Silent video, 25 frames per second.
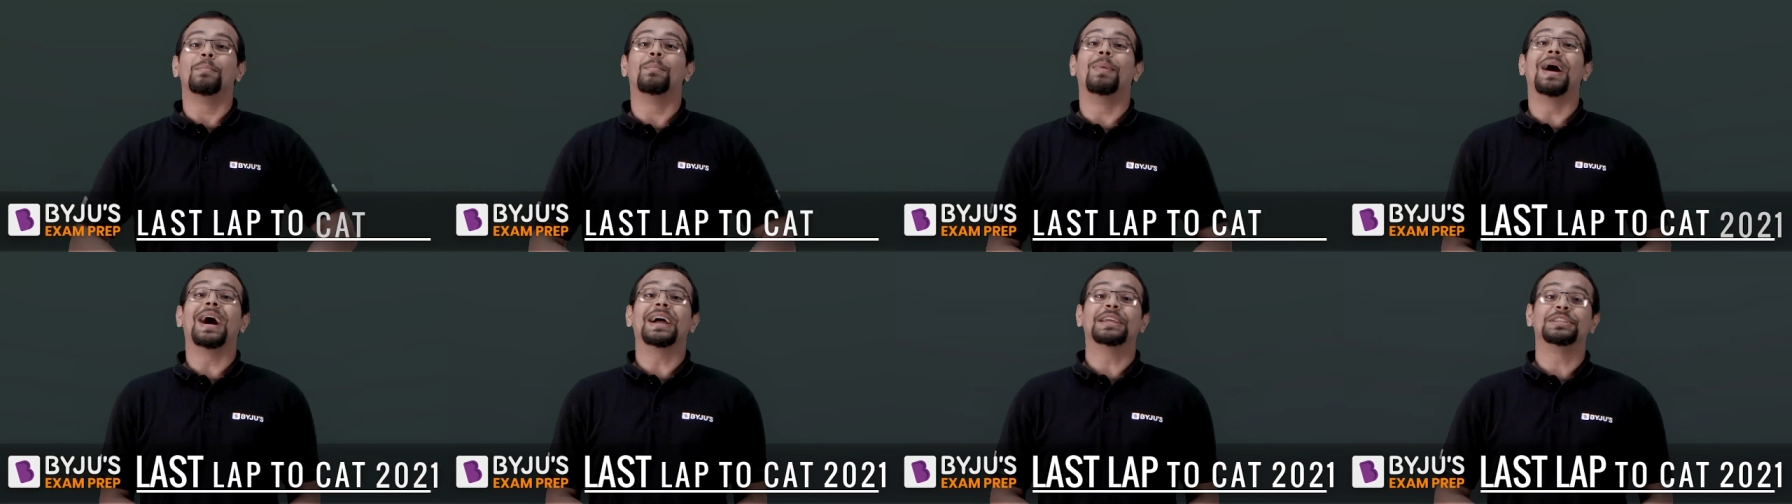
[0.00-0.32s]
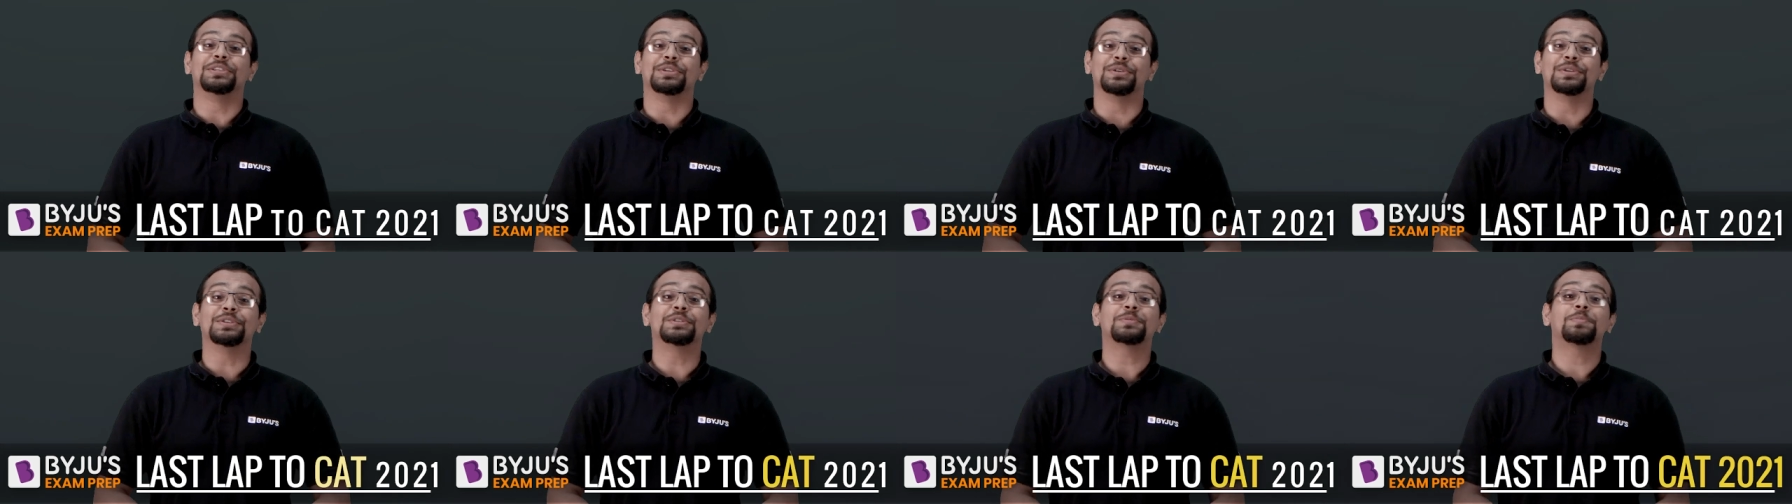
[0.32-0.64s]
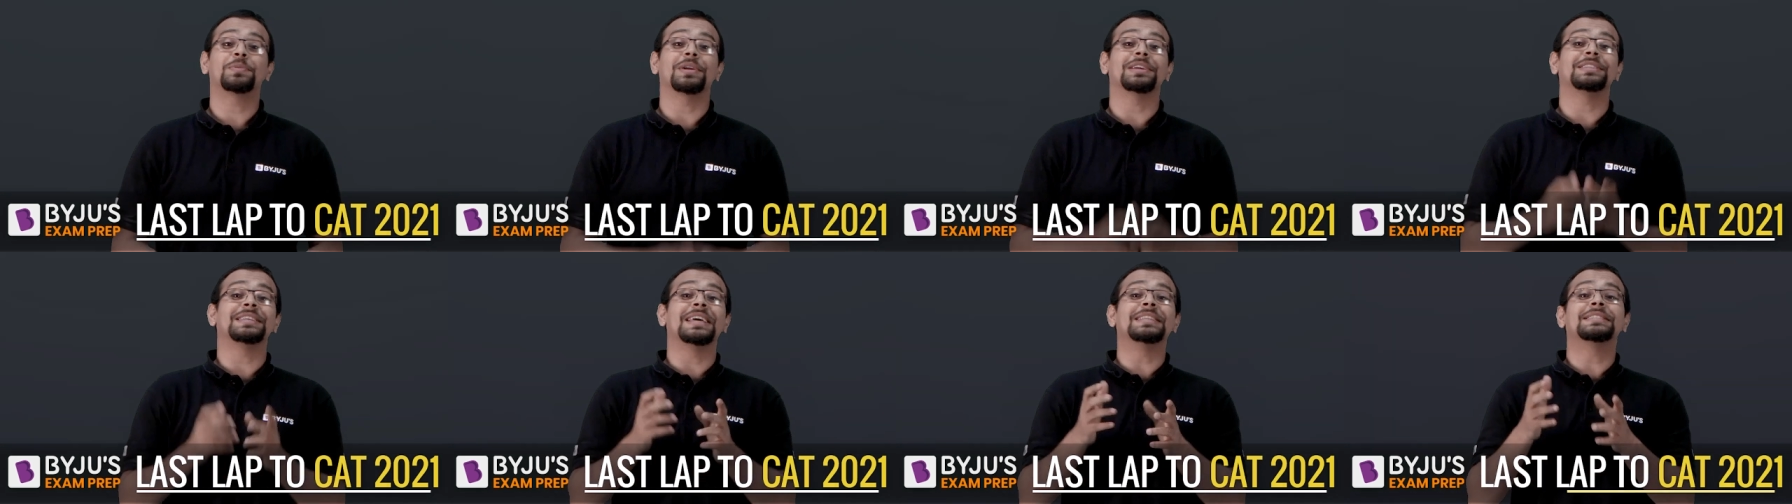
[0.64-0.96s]
Byju's
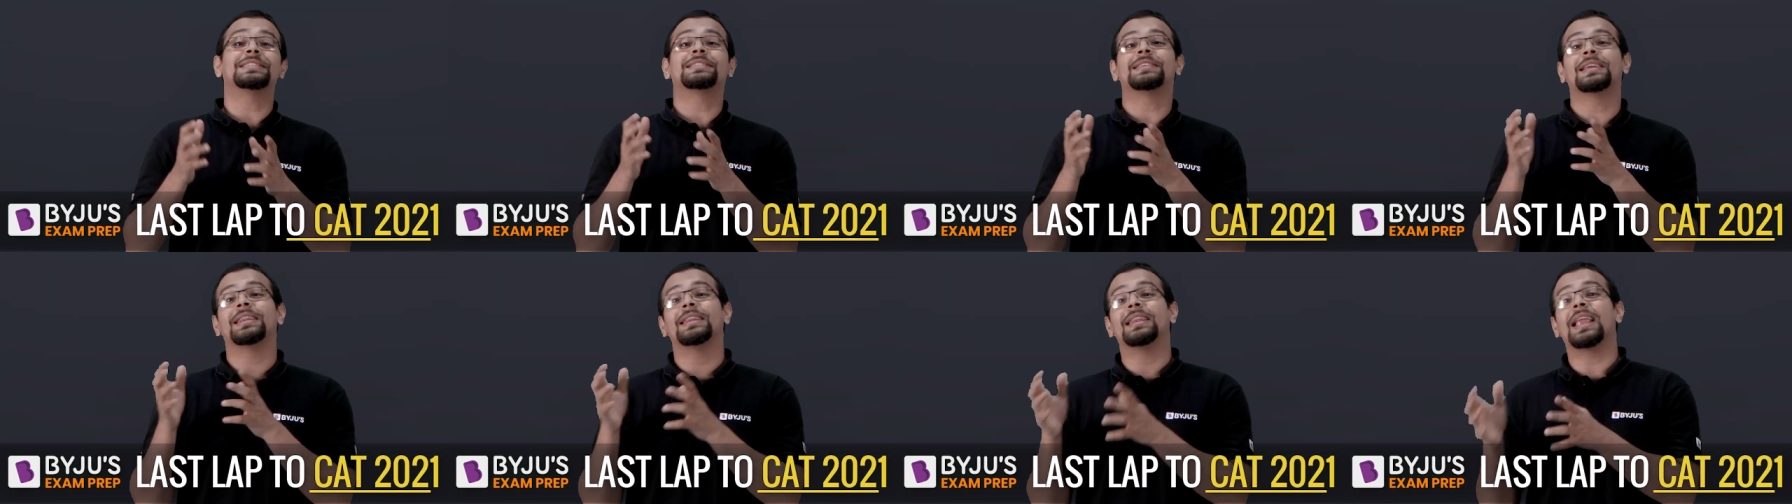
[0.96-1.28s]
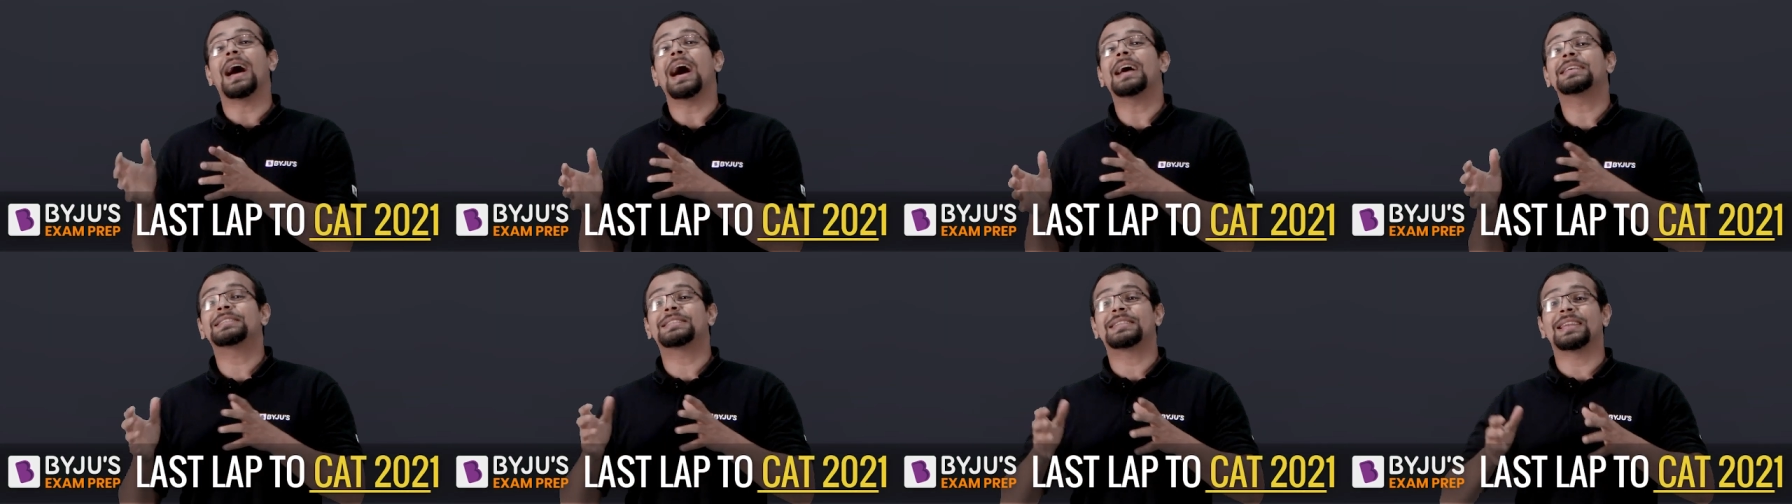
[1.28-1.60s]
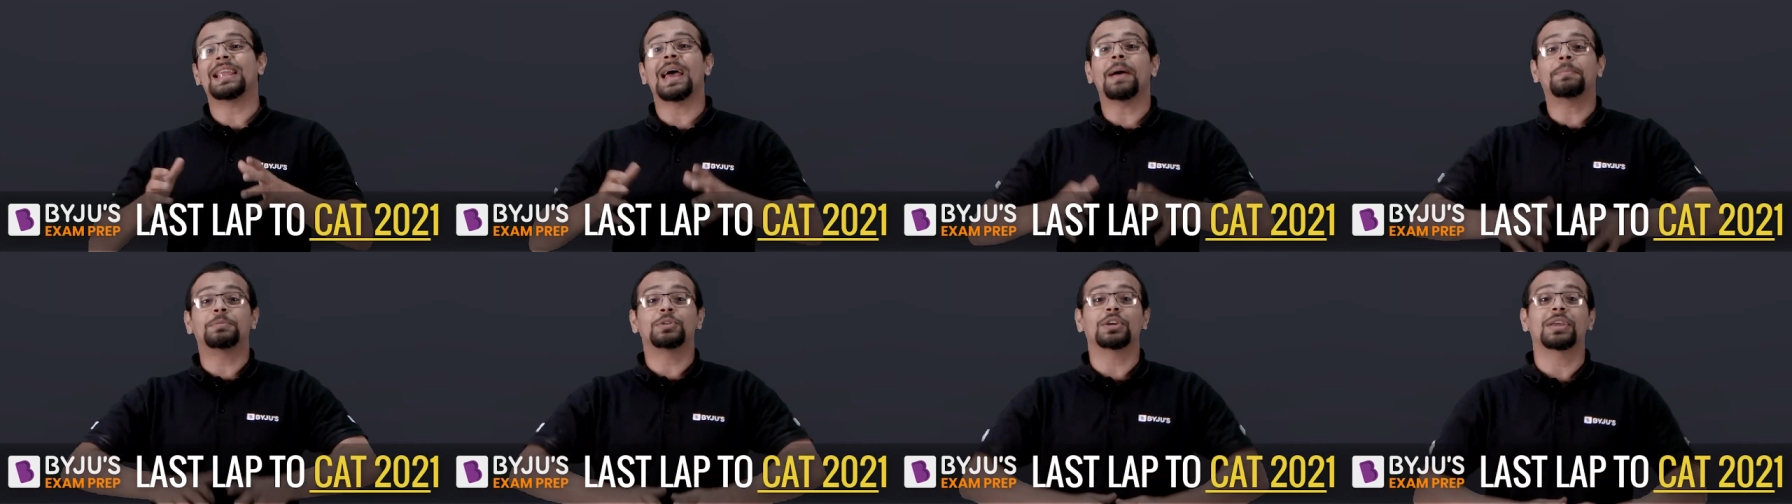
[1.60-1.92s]
presents the Last Lap